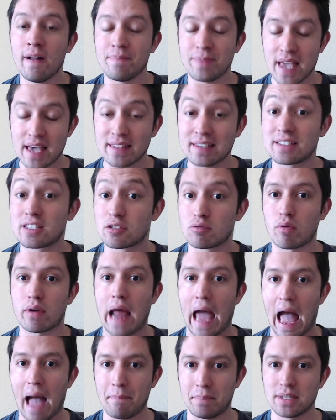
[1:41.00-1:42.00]
and this is what
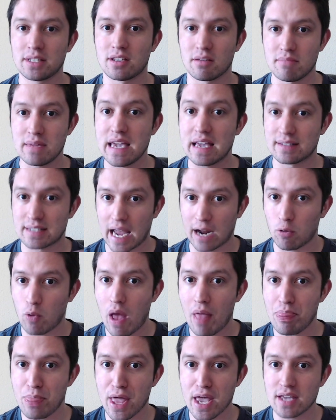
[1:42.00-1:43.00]
happened to me as I
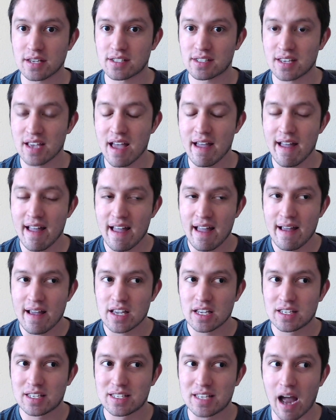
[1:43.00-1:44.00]
read this,
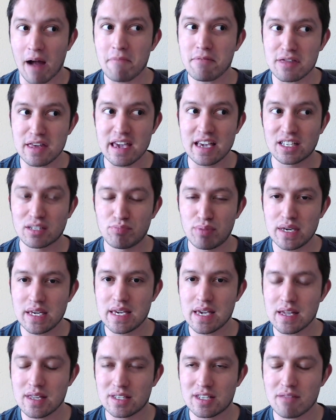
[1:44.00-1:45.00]
some things
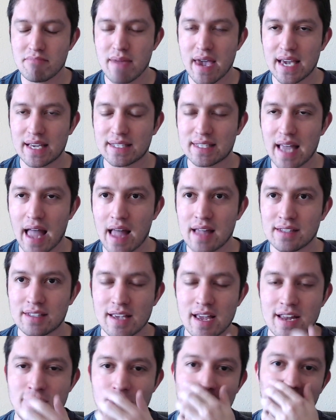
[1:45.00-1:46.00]
begin to make sense
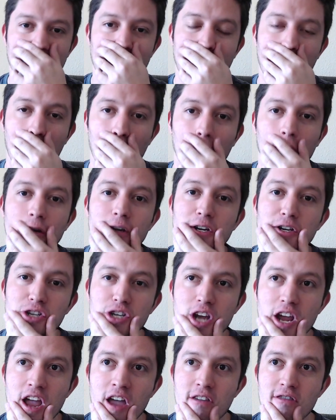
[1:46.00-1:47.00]
and you're like, holy
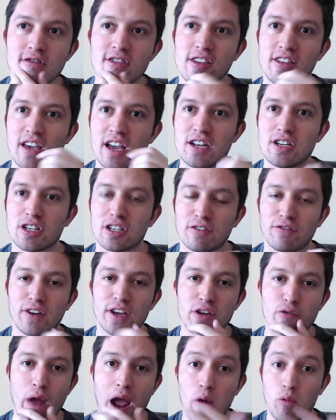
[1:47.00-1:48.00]
shit, did they just
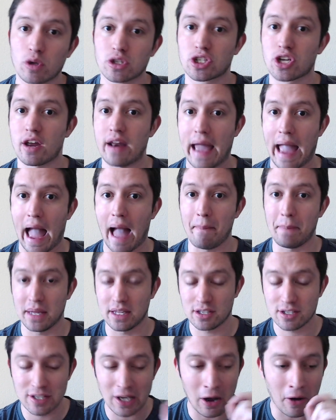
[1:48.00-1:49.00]
figure out what's going to happen?
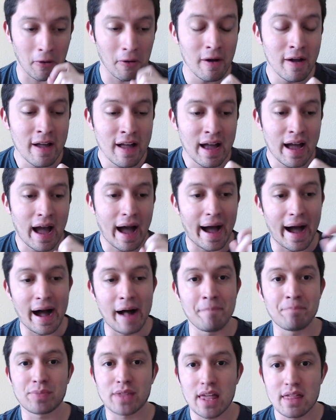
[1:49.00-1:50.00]
So,
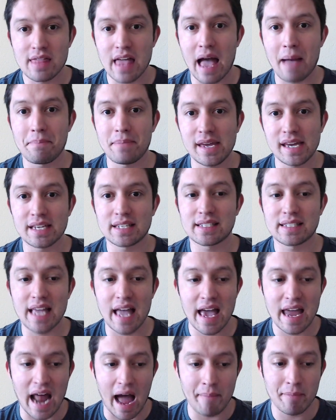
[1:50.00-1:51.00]
that being
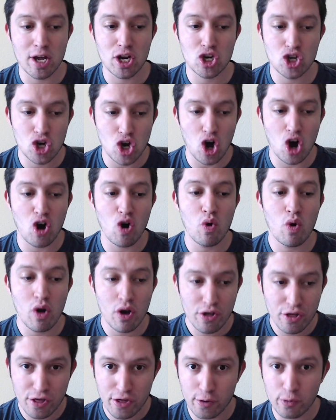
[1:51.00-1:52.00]
said, I'm going to
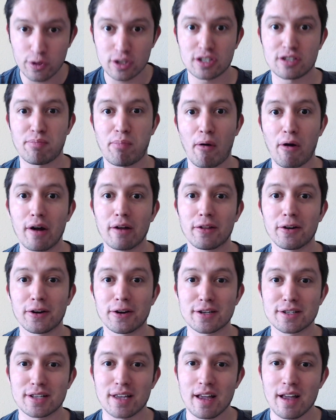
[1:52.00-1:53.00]
go through the
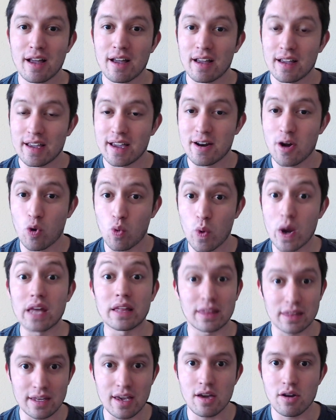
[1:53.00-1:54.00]
spoilers, you know,
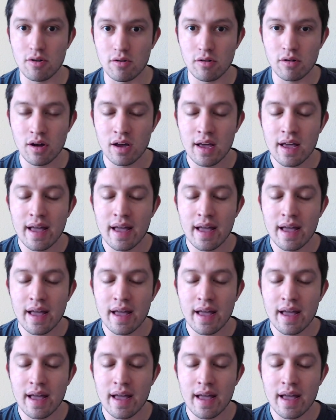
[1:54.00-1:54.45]
with you.